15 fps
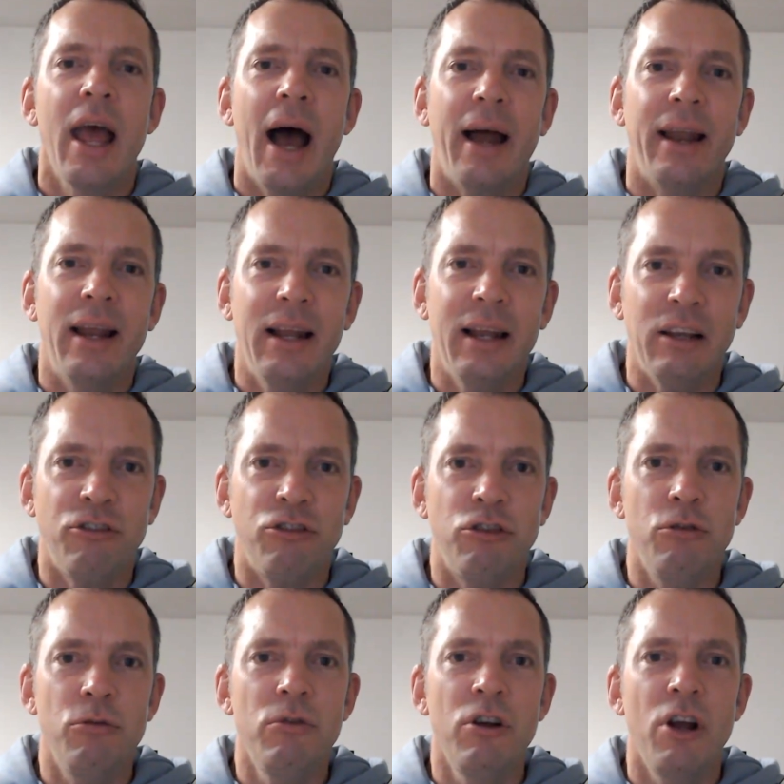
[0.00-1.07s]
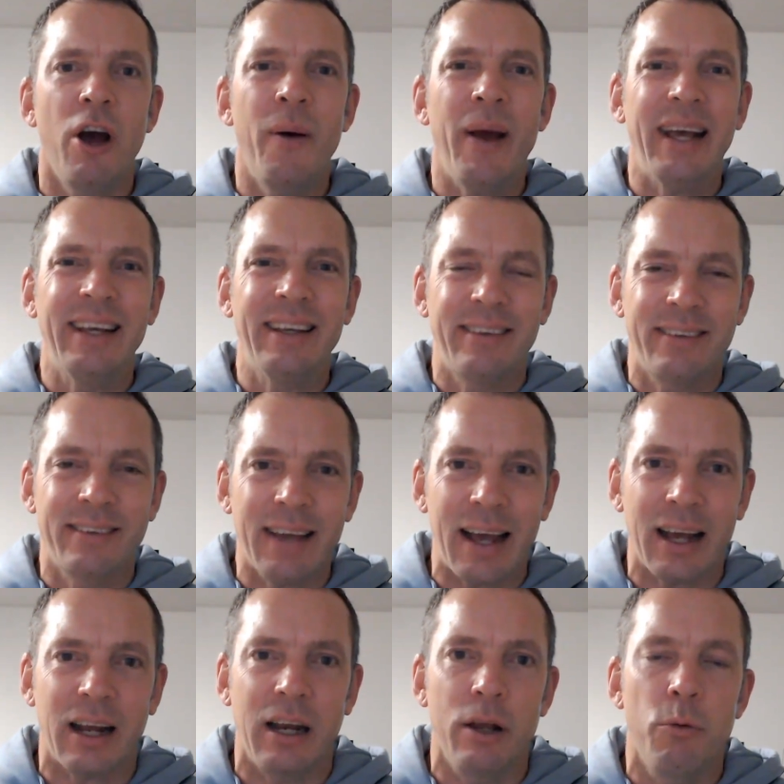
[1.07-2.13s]
And unless you know
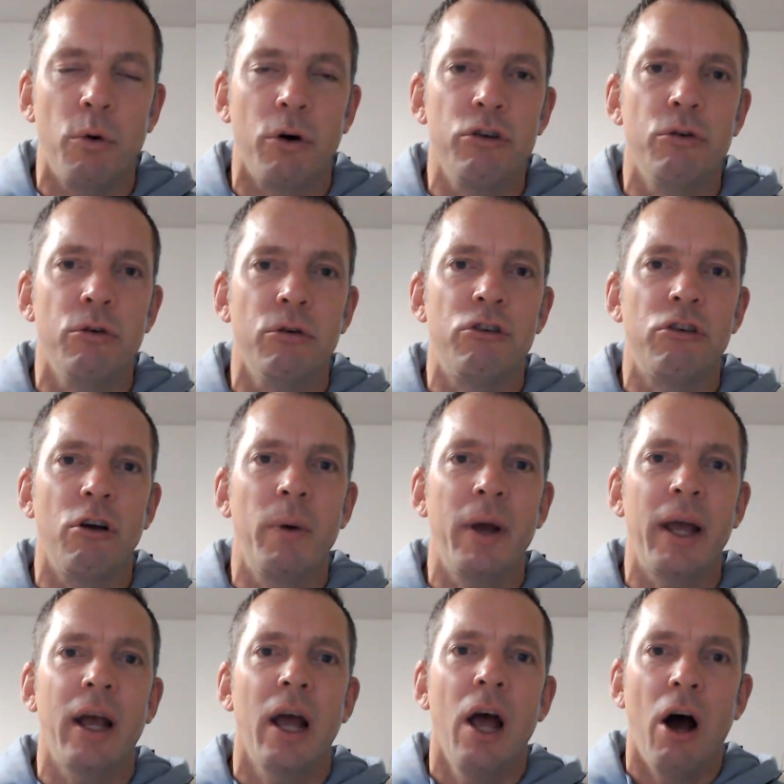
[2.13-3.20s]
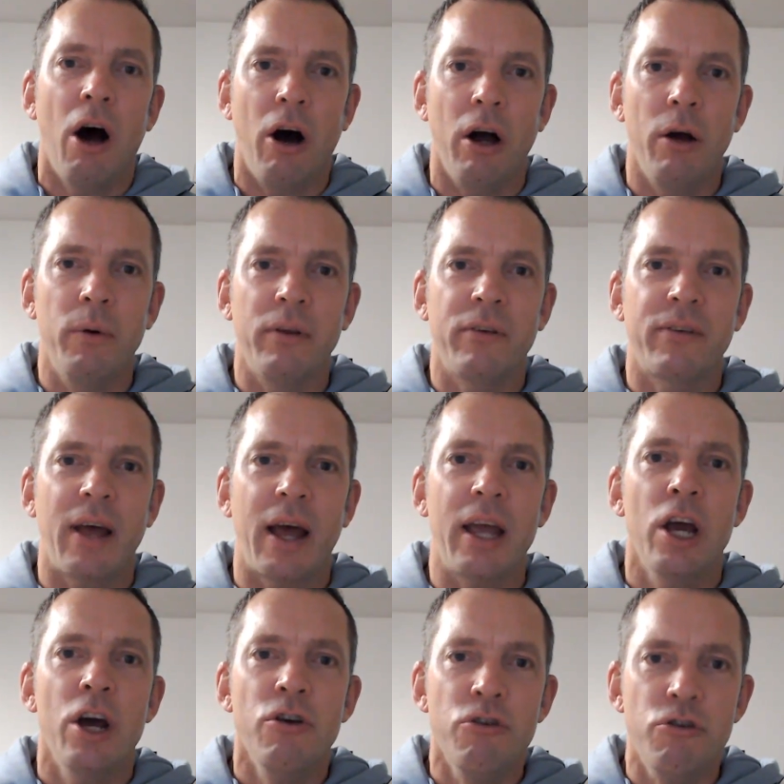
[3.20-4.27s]
exactly what you're doing, I would say
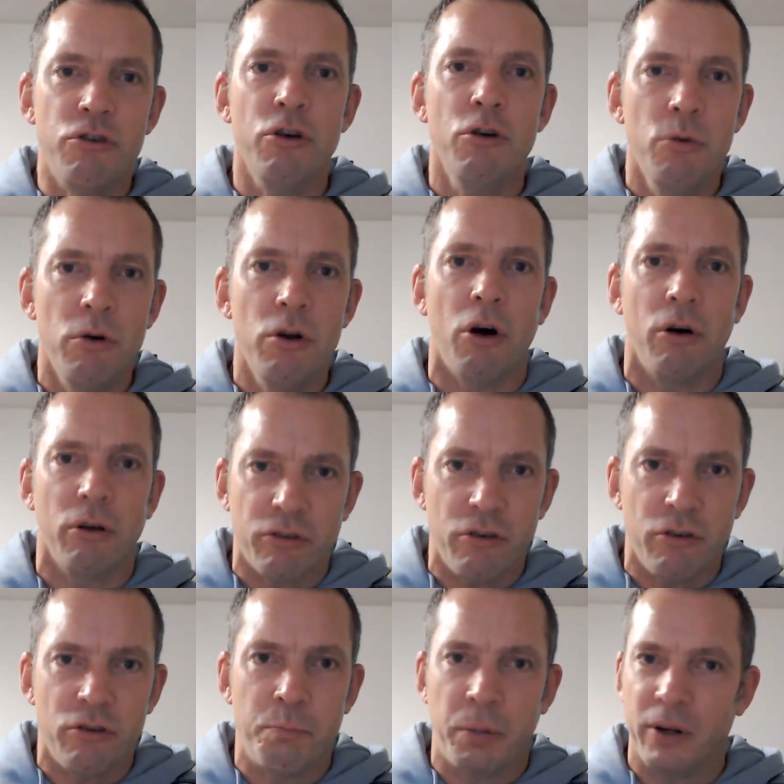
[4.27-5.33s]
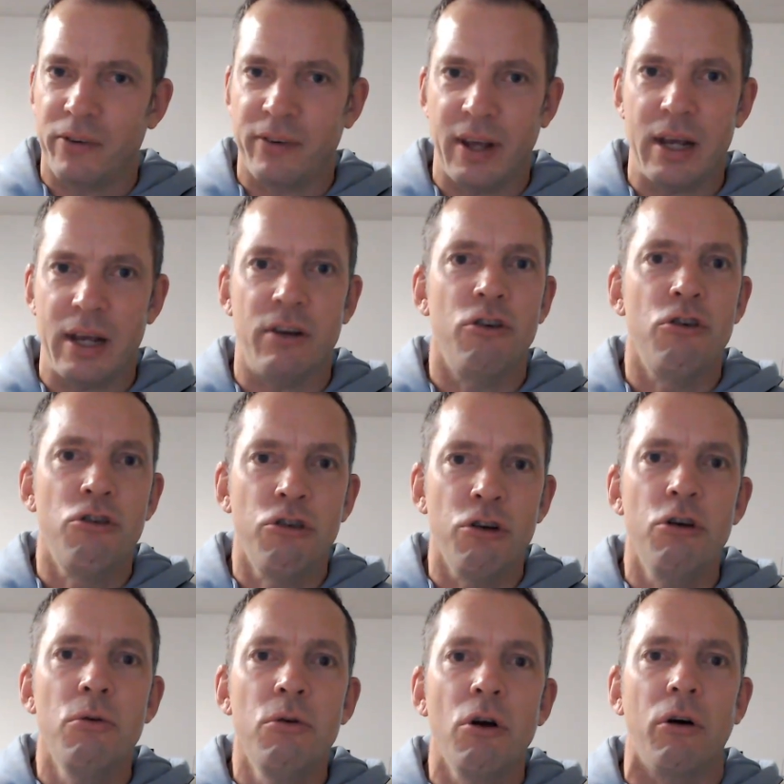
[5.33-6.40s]
do not proceed.
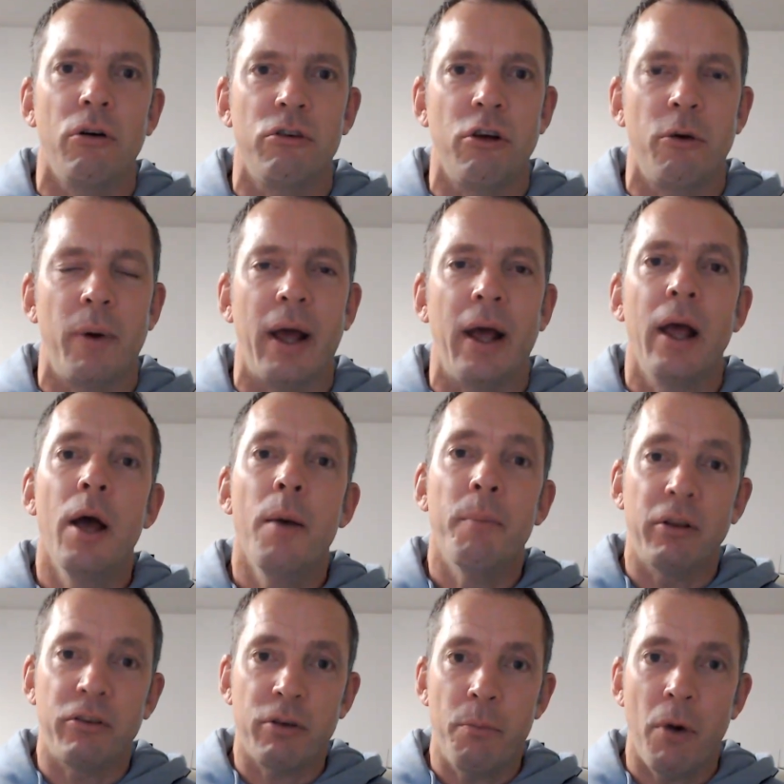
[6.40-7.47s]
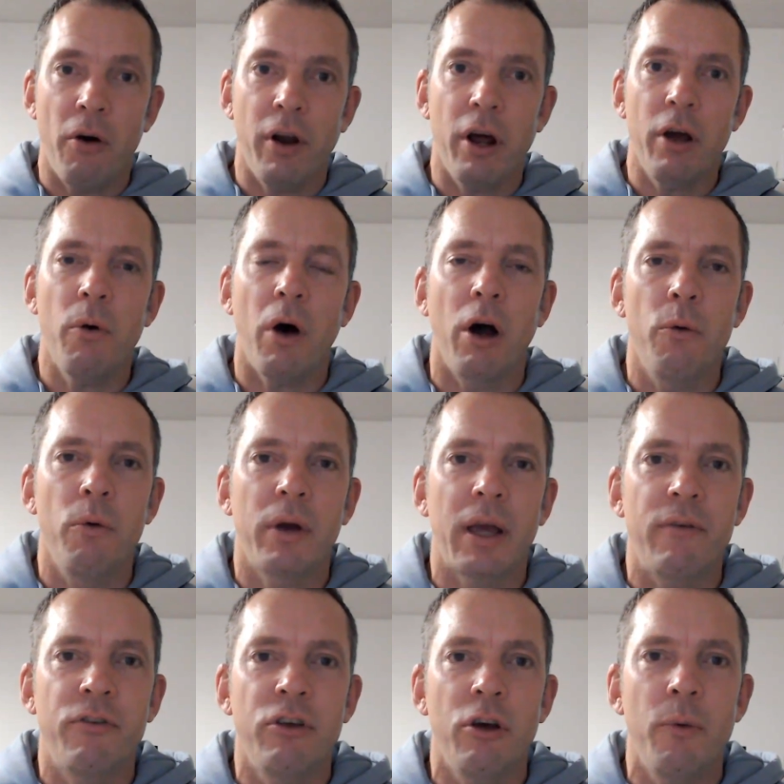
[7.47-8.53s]
Do not do it. But tomorrow I will
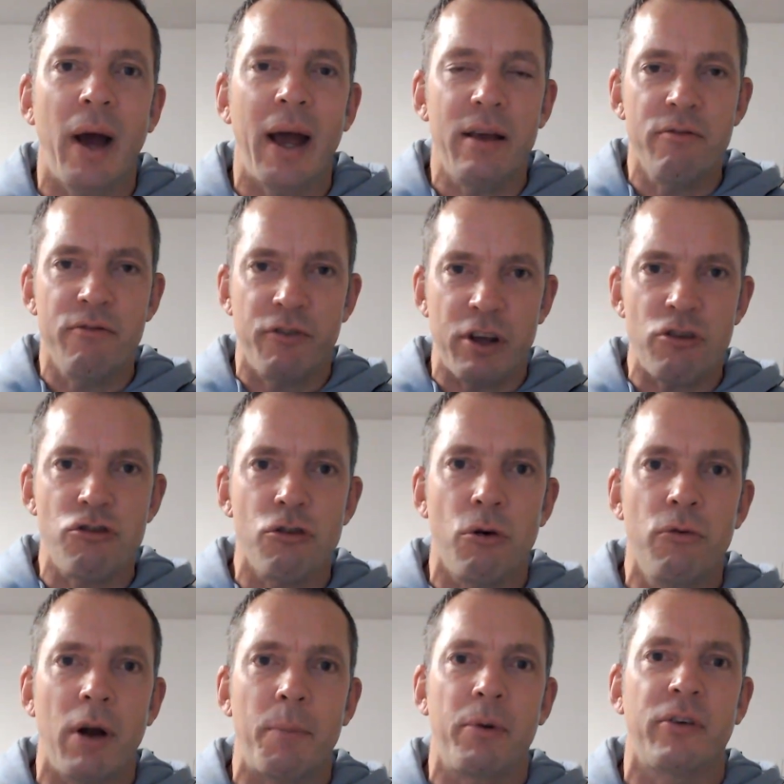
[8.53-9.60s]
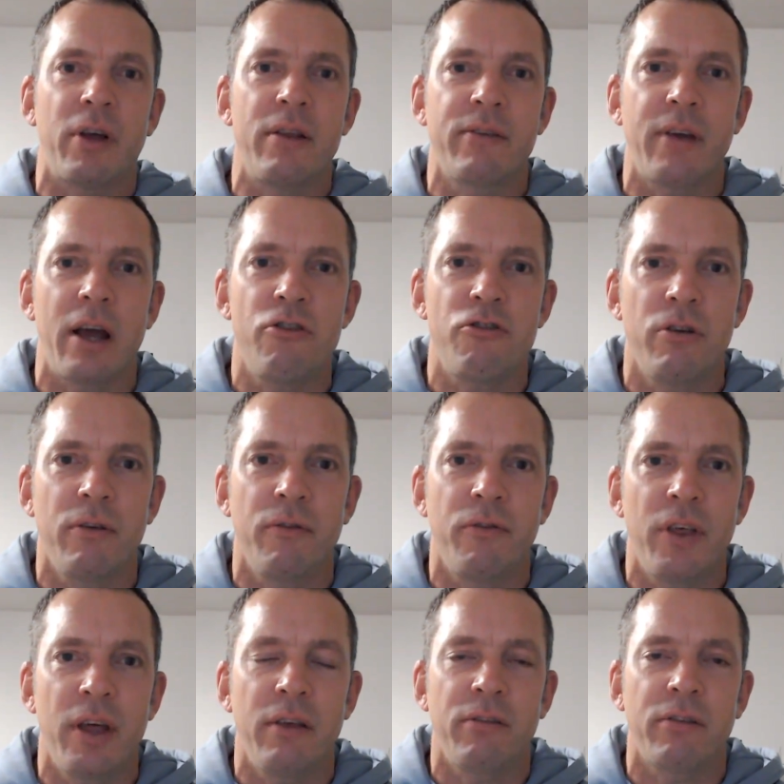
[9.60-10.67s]
give you a visual representation of
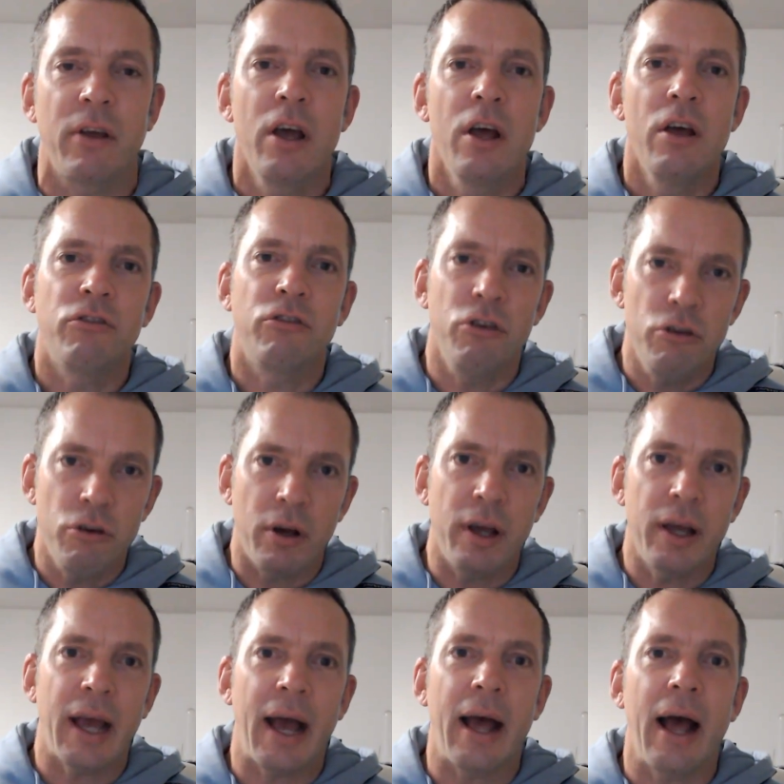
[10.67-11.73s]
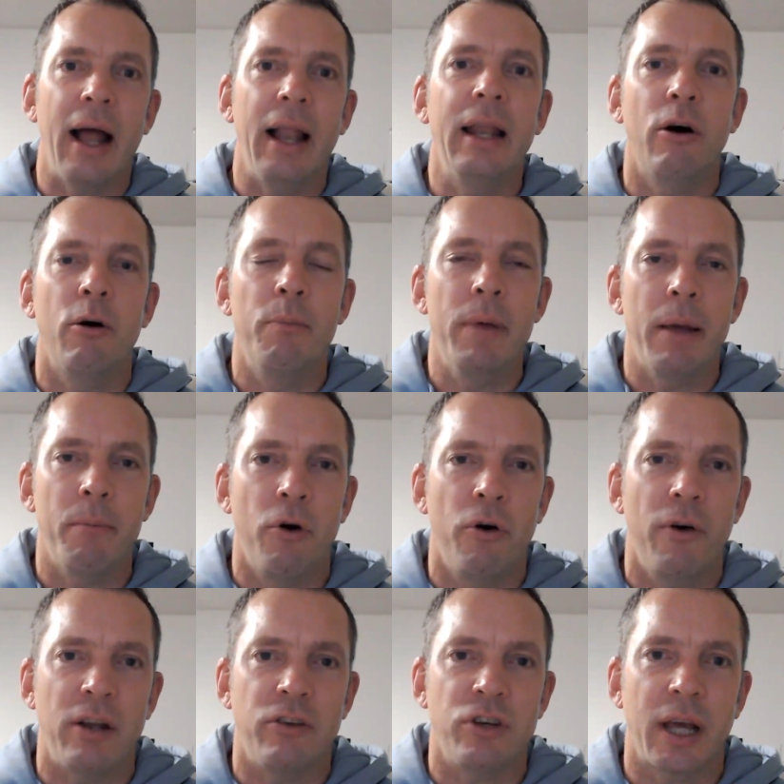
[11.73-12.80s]
this so you can get a little bit
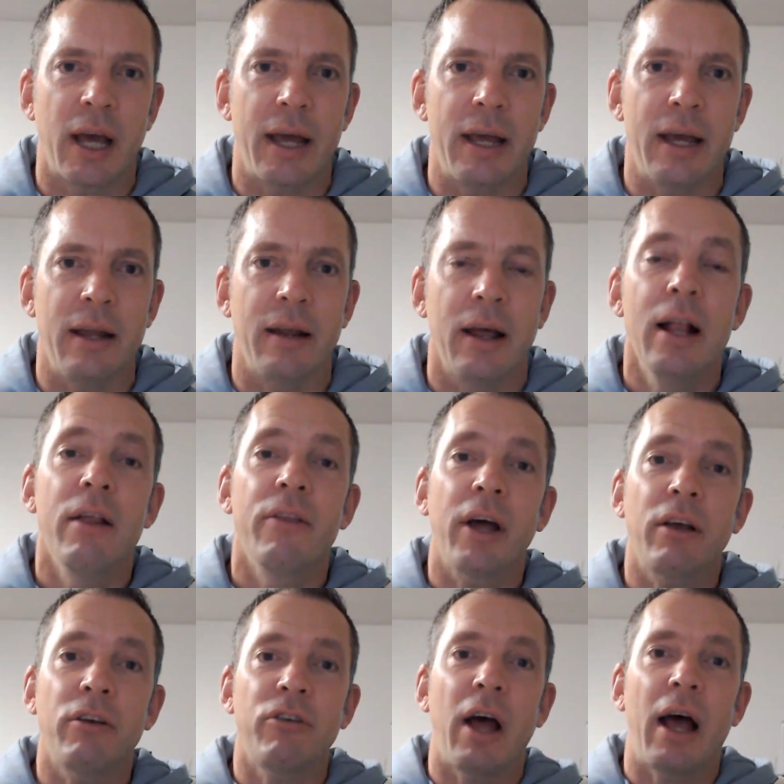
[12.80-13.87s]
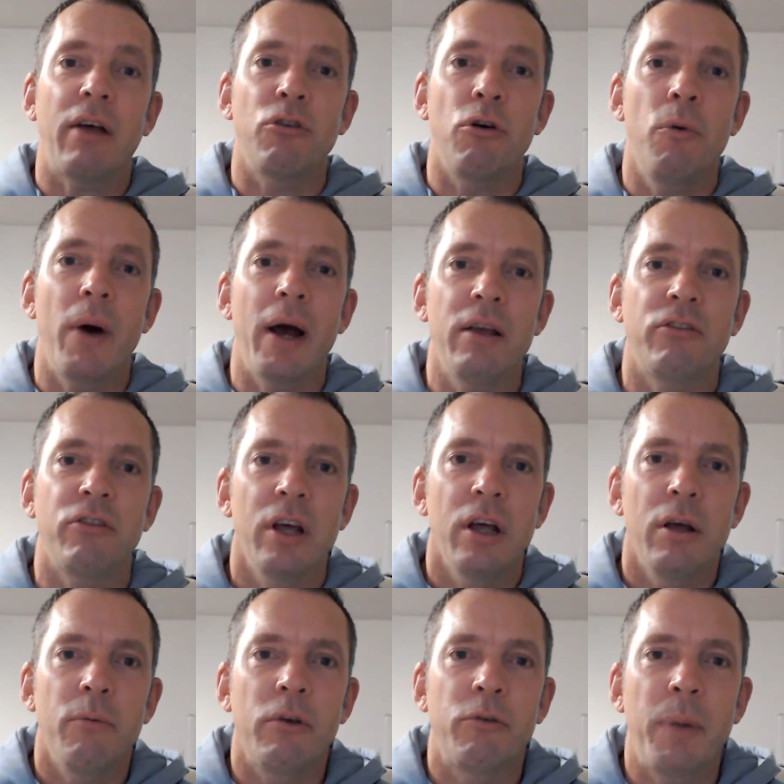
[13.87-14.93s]
more educated. Thanks as always.
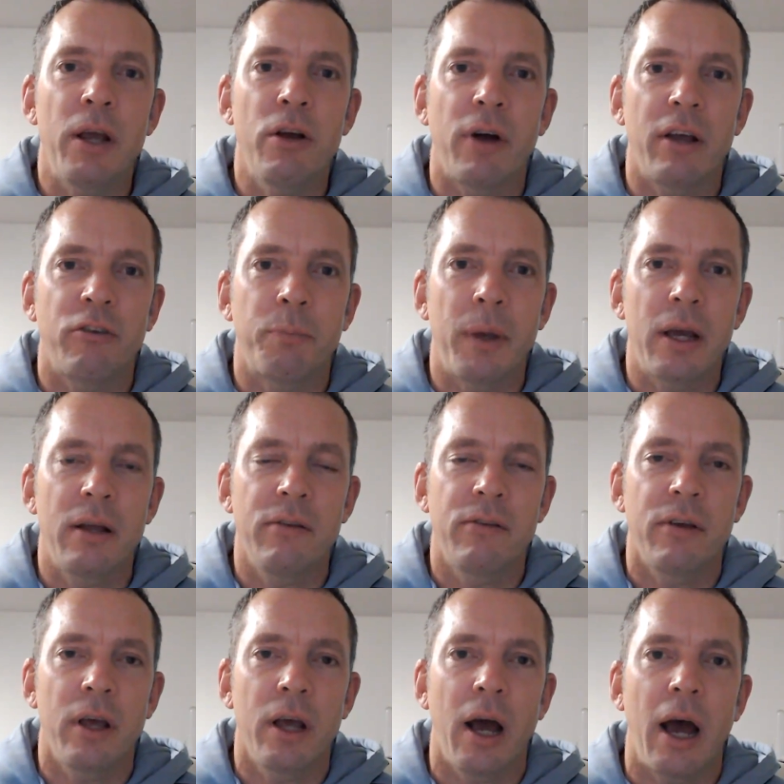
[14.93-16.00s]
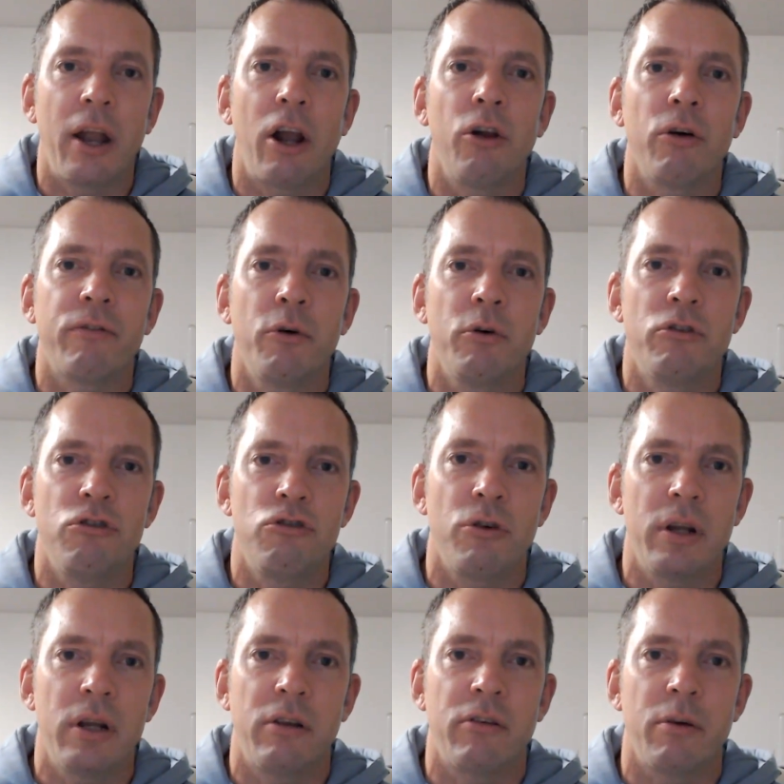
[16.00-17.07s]
It's been great speaking to you, and I look forward to
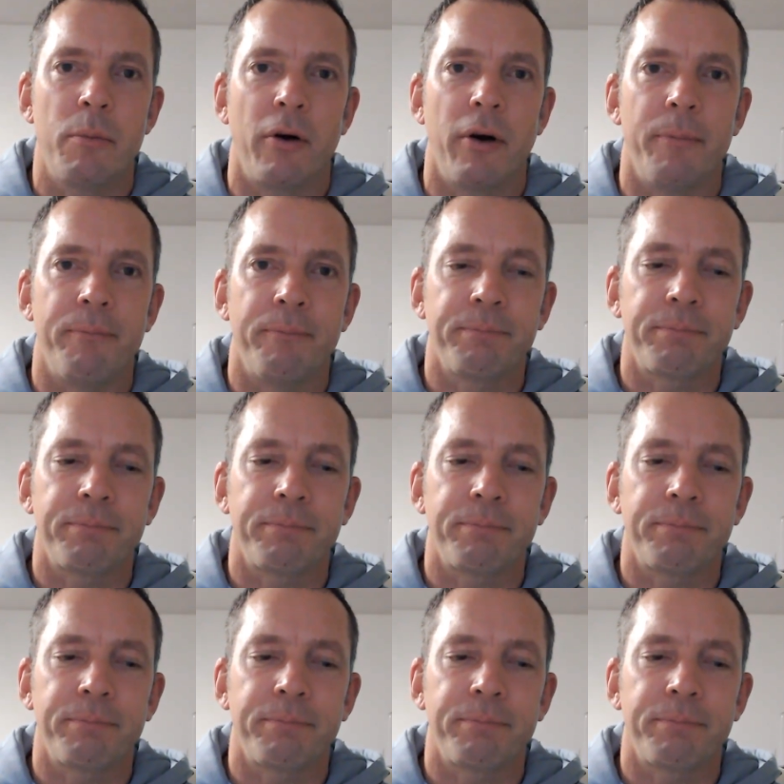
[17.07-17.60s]
joining you tomorrow.